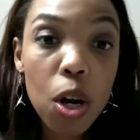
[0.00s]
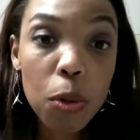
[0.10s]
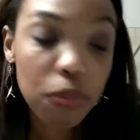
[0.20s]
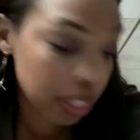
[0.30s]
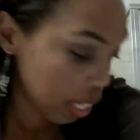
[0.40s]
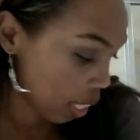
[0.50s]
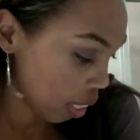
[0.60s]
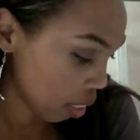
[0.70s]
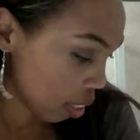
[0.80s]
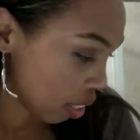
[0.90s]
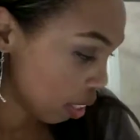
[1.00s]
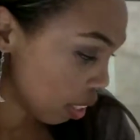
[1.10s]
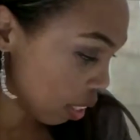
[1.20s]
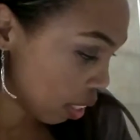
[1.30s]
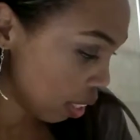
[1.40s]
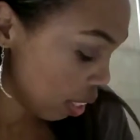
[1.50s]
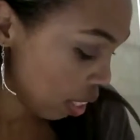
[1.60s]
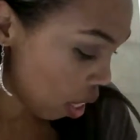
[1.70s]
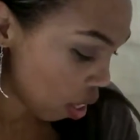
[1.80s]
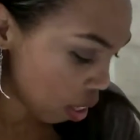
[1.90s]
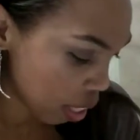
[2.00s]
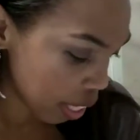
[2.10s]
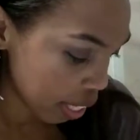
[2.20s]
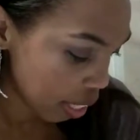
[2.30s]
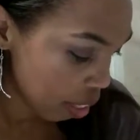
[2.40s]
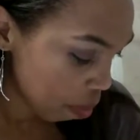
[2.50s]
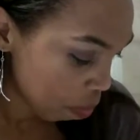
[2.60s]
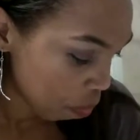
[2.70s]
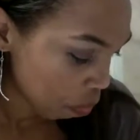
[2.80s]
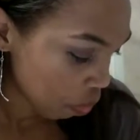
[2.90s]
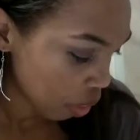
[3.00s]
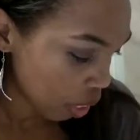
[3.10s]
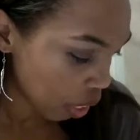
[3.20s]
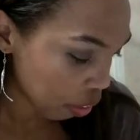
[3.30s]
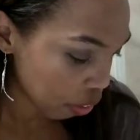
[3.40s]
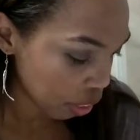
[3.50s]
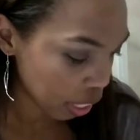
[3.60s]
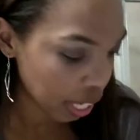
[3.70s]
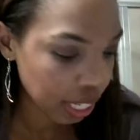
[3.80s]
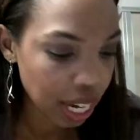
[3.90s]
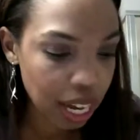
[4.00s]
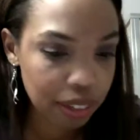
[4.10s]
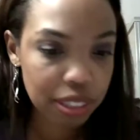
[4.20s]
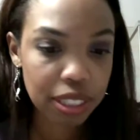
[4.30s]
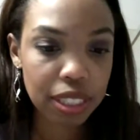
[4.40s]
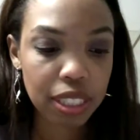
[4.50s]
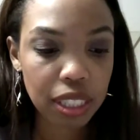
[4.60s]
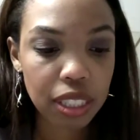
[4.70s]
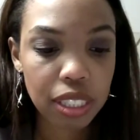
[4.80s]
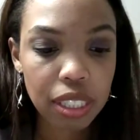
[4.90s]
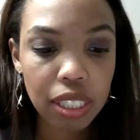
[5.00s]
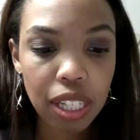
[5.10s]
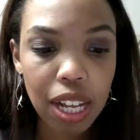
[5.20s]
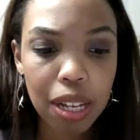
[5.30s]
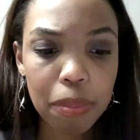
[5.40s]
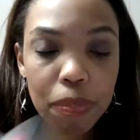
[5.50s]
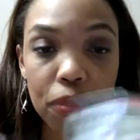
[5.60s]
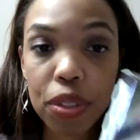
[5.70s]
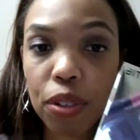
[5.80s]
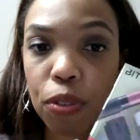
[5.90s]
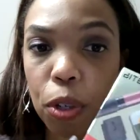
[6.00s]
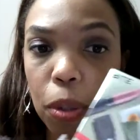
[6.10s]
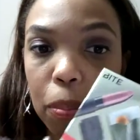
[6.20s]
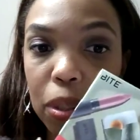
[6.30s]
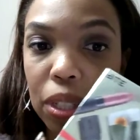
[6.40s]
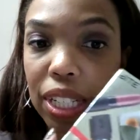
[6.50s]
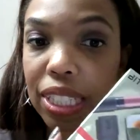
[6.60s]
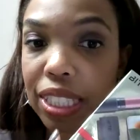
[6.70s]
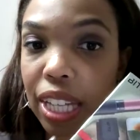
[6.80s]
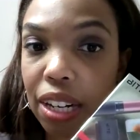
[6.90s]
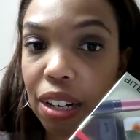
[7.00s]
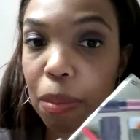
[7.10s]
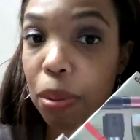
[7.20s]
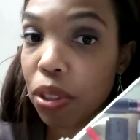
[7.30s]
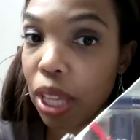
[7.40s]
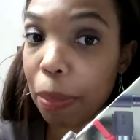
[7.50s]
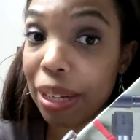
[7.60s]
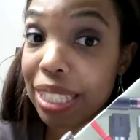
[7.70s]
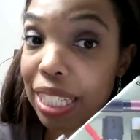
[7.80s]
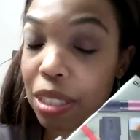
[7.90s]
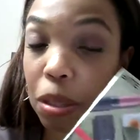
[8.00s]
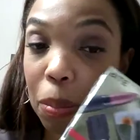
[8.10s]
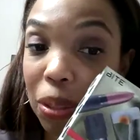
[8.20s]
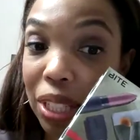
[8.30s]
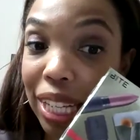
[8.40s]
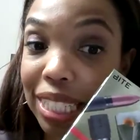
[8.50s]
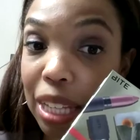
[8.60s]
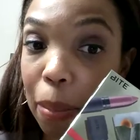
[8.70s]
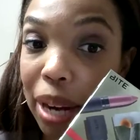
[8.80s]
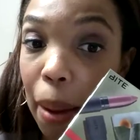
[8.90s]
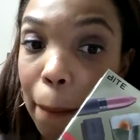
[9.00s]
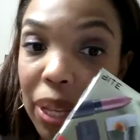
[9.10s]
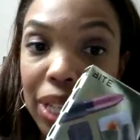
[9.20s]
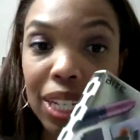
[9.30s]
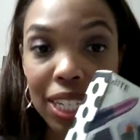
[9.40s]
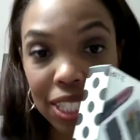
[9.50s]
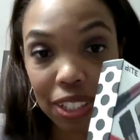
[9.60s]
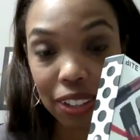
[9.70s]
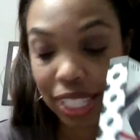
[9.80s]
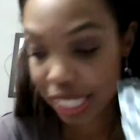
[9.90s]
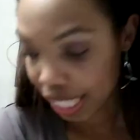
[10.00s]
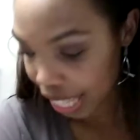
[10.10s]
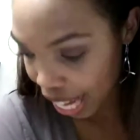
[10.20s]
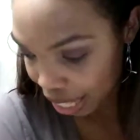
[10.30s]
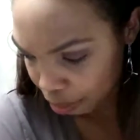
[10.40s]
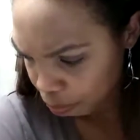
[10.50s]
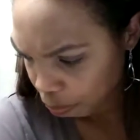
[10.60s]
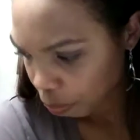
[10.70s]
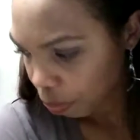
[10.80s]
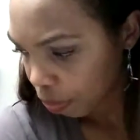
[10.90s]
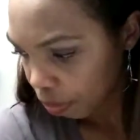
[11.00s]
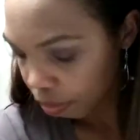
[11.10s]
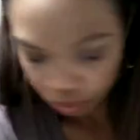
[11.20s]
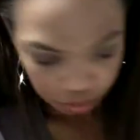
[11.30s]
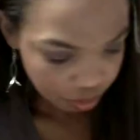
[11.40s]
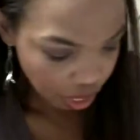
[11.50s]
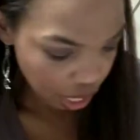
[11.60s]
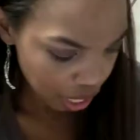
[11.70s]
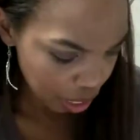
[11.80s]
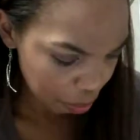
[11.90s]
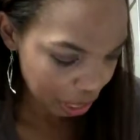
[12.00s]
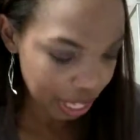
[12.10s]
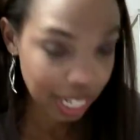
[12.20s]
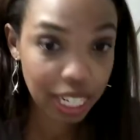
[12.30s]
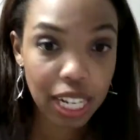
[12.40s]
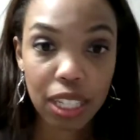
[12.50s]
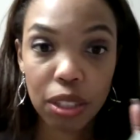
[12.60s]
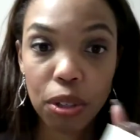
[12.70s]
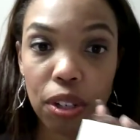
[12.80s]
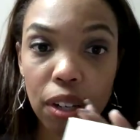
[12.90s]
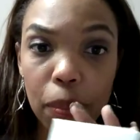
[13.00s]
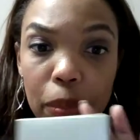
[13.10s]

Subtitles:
hopefully it looks good on. The other thing I got was just a little Sephora Beauty Insider birthday present because my birthday is coming up. So they did that. And I got a Laura